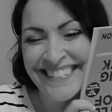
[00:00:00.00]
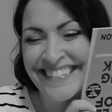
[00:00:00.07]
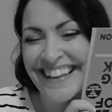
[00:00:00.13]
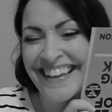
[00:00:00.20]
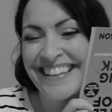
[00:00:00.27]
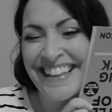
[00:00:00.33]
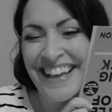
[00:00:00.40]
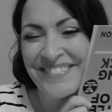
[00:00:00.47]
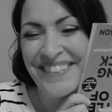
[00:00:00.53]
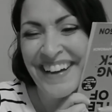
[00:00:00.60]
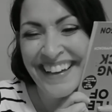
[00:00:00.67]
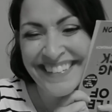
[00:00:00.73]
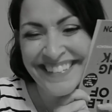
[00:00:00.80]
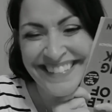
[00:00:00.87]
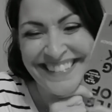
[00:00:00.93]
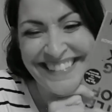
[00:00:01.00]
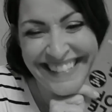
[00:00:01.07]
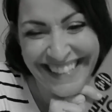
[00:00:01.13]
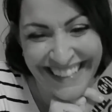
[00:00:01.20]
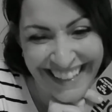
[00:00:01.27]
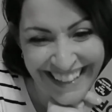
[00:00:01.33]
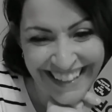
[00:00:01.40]
Like that
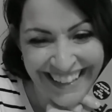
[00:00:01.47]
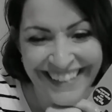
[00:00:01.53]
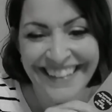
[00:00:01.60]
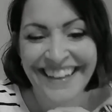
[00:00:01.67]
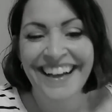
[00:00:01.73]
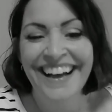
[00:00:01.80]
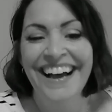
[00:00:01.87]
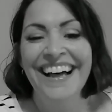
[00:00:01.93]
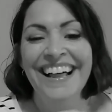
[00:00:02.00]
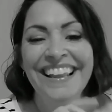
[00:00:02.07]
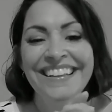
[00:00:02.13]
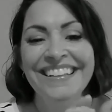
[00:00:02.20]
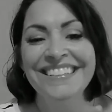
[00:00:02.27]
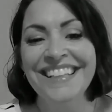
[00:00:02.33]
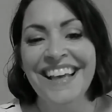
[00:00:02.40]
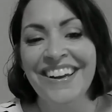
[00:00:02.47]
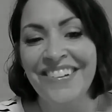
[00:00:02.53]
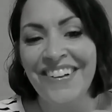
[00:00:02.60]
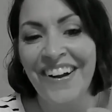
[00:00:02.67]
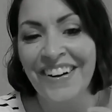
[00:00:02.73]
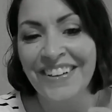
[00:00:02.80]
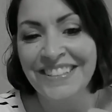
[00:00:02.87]
matters. The
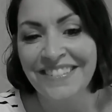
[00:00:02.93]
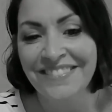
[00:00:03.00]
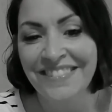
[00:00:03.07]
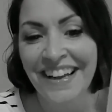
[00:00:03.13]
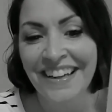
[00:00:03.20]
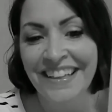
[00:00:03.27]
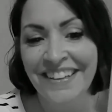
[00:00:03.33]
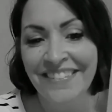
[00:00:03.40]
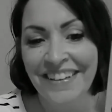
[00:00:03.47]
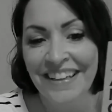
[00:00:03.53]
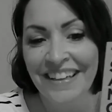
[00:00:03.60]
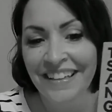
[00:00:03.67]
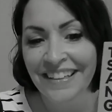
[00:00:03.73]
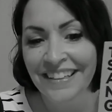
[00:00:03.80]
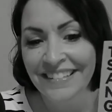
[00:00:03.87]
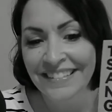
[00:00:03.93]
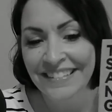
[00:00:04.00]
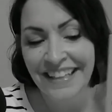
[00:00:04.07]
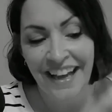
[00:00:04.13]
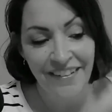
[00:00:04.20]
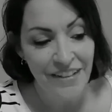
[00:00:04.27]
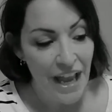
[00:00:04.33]
subtle art of not giving a
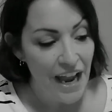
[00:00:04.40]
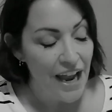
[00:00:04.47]
yeah.